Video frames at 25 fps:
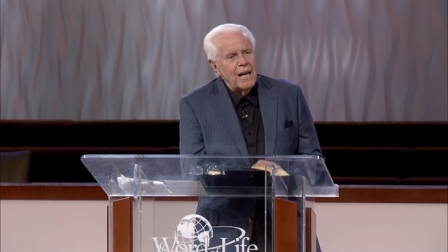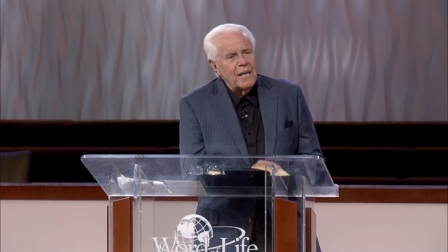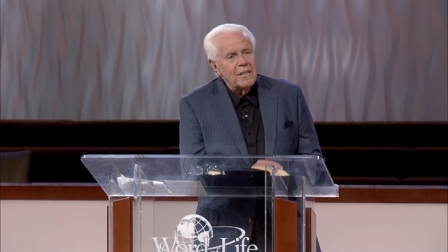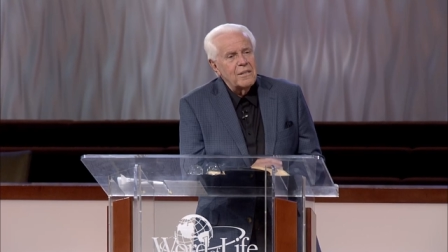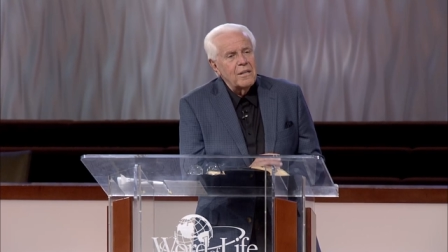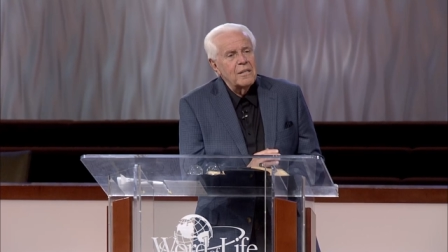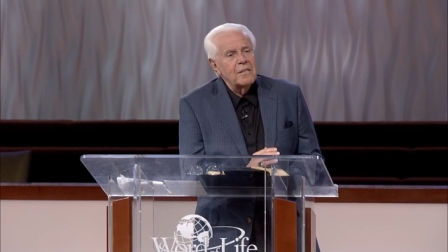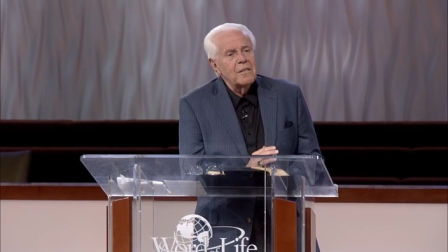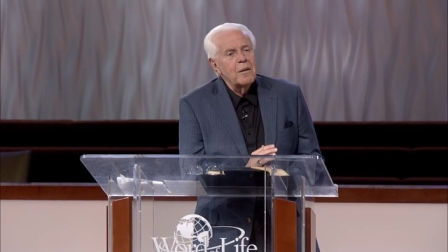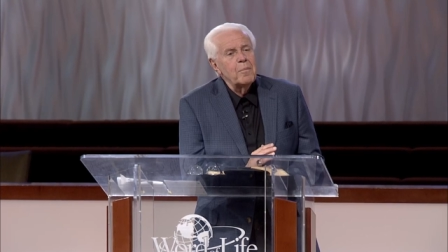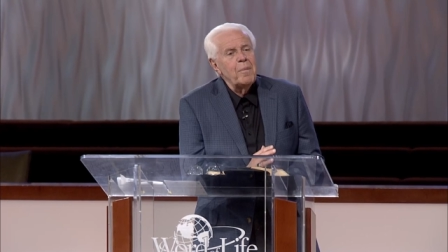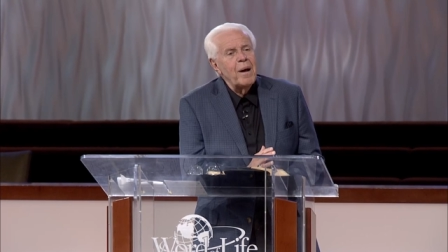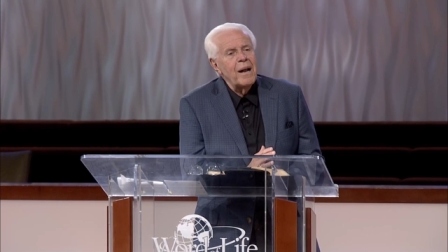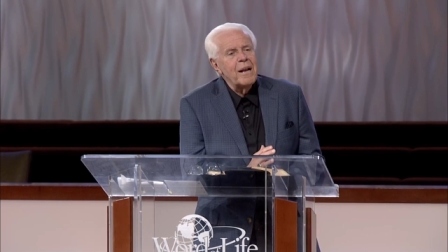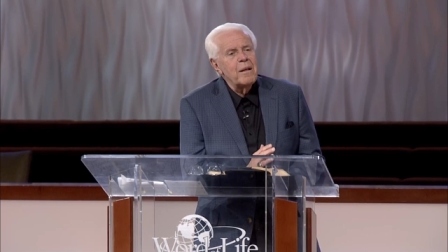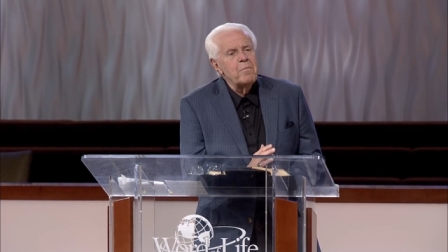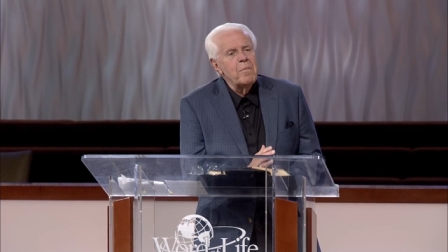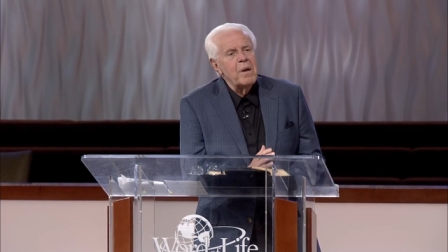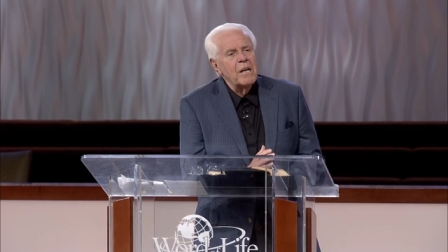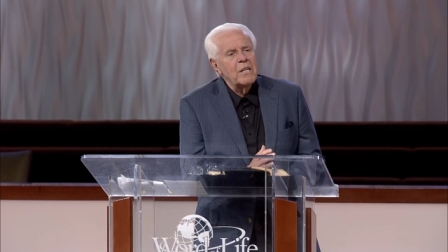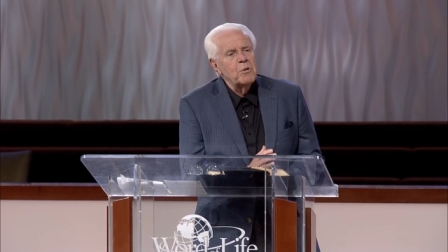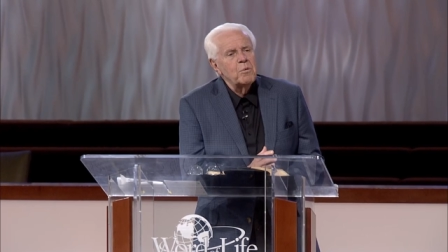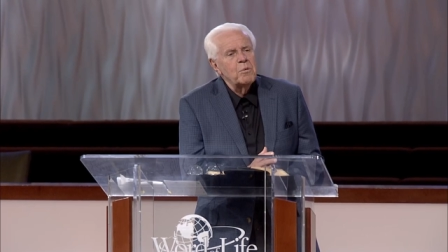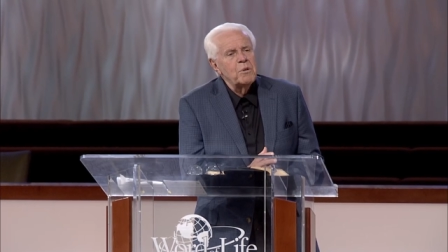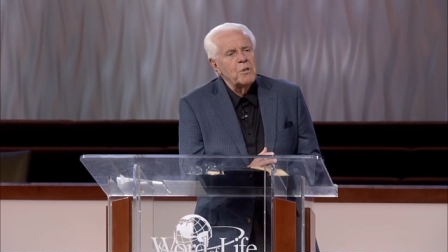I said, somebody
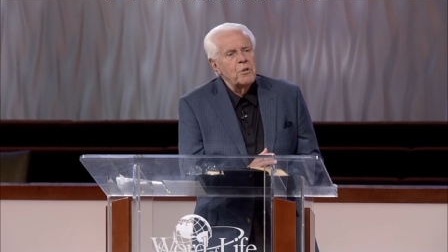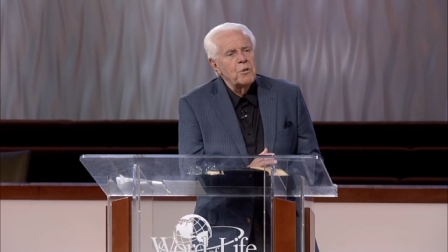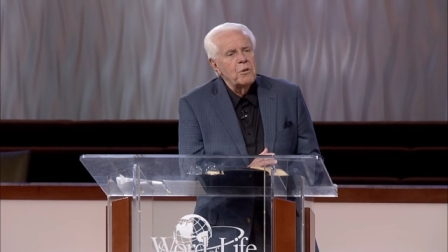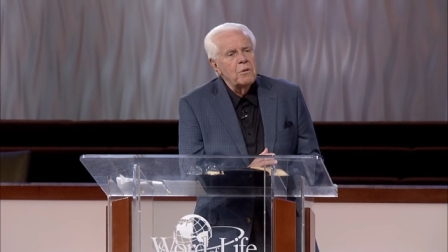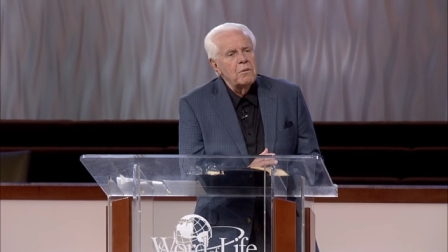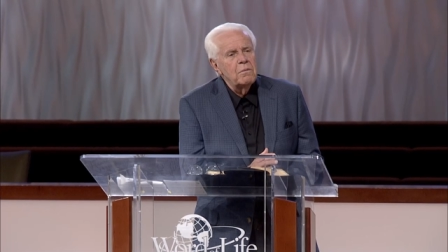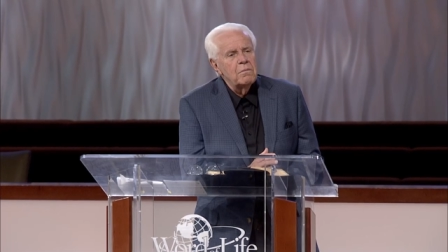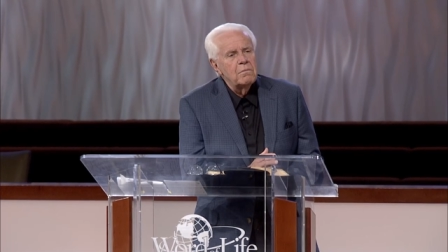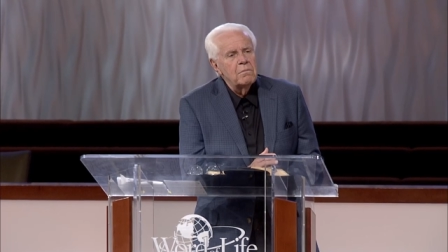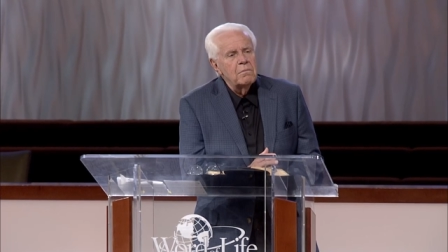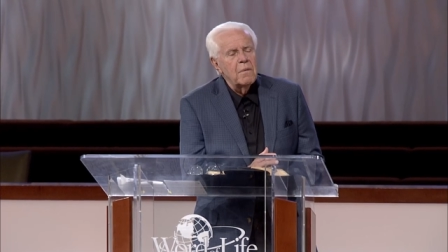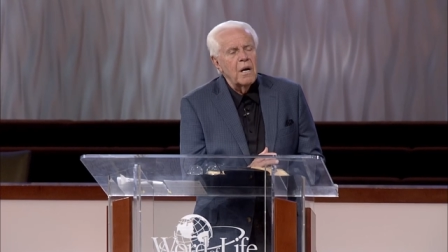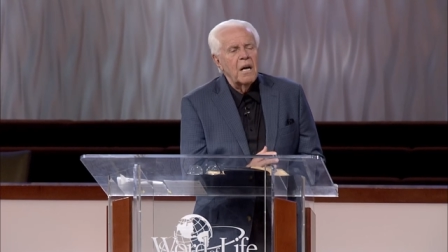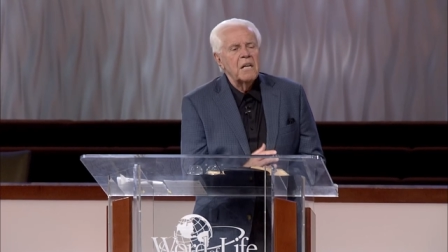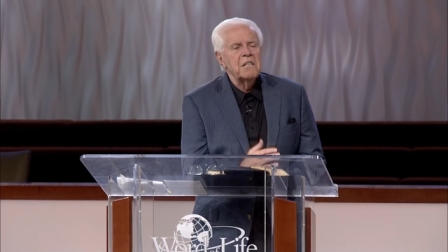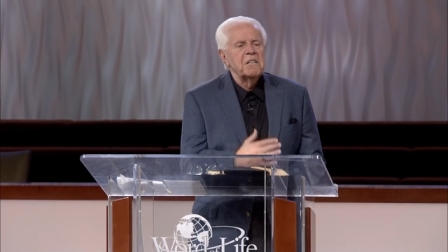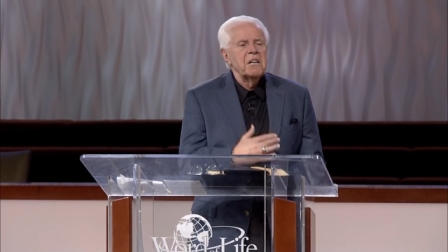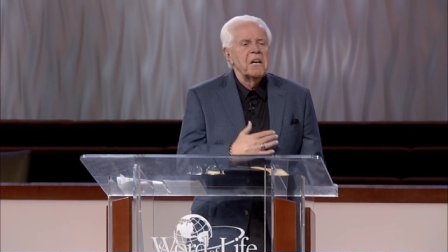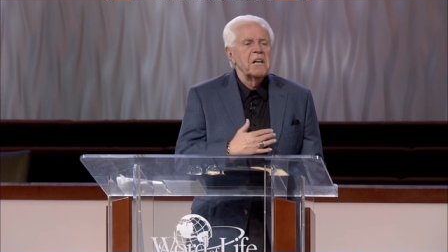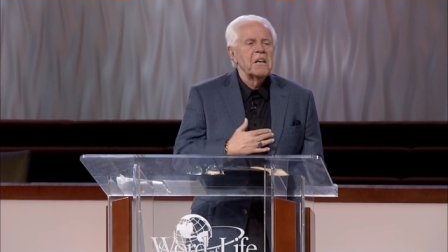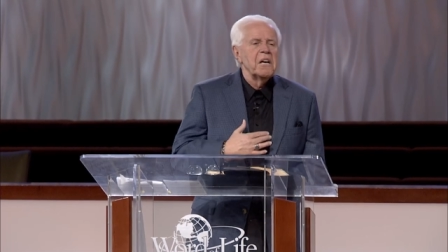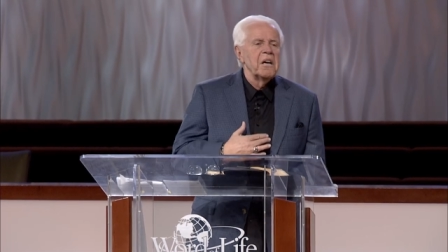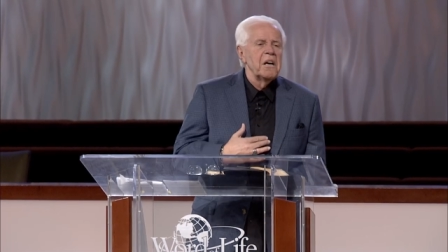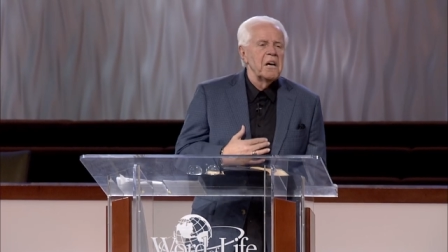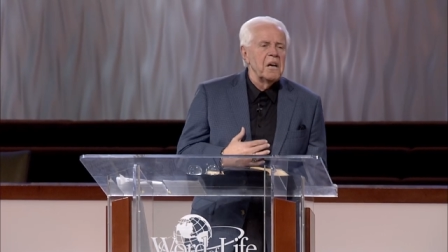mess with you? I
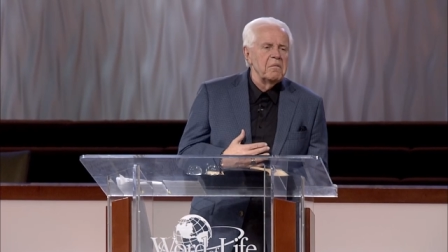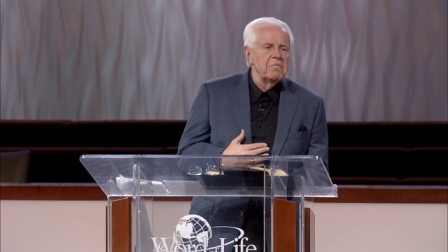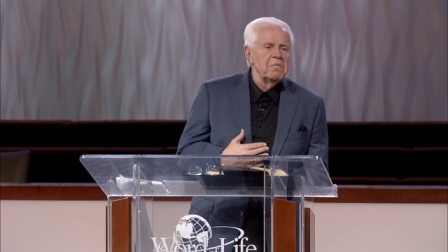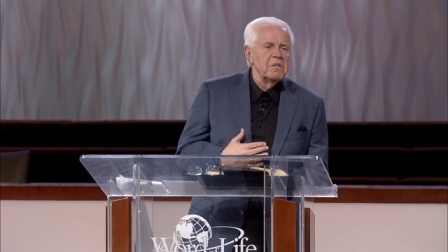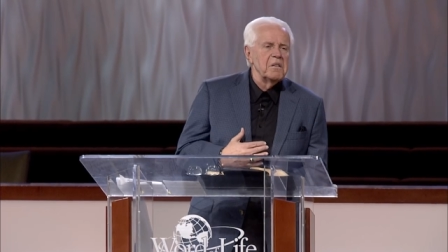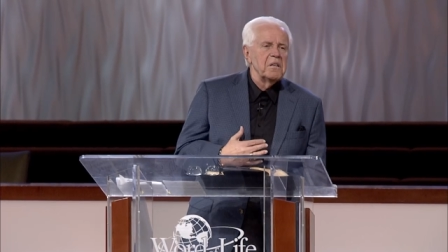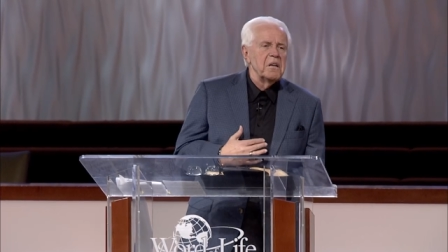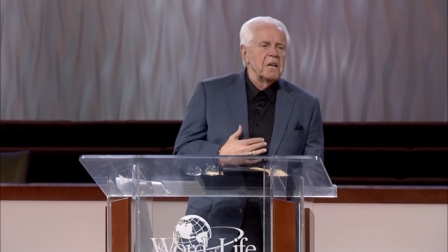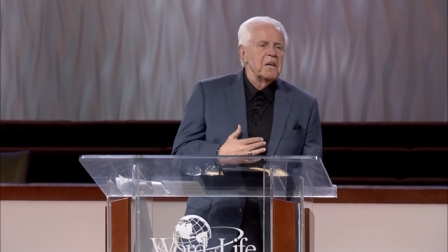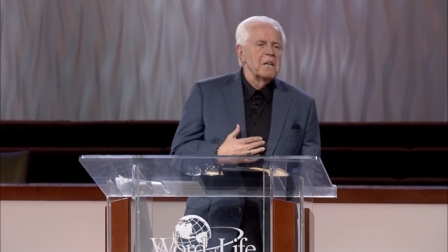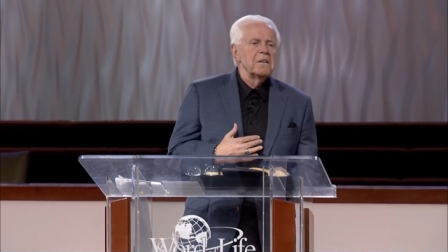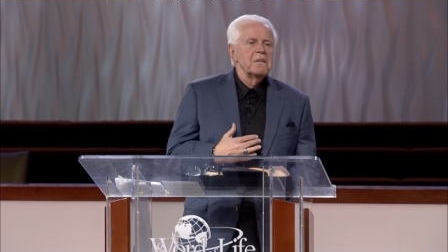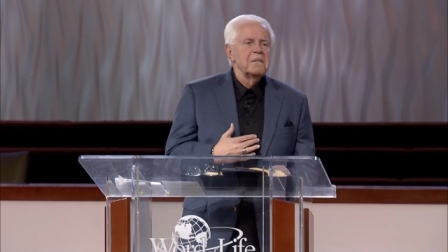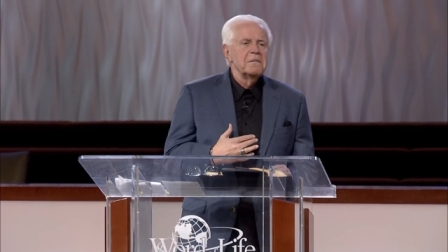take care of everything.